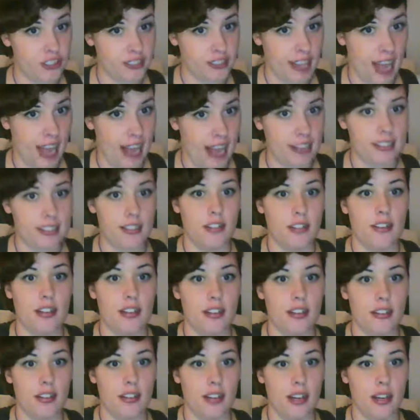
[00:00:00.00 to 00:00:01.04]
tax
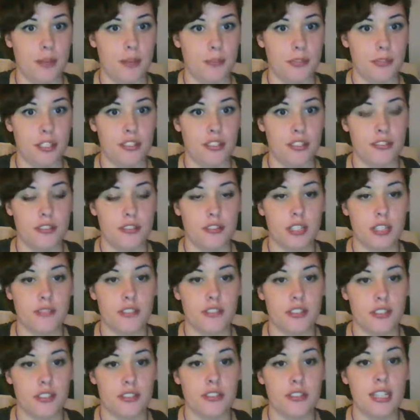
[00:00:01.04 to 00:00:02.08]
on goods and
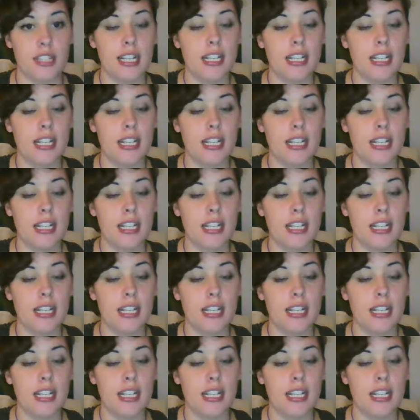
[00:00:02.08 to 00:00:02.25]
services.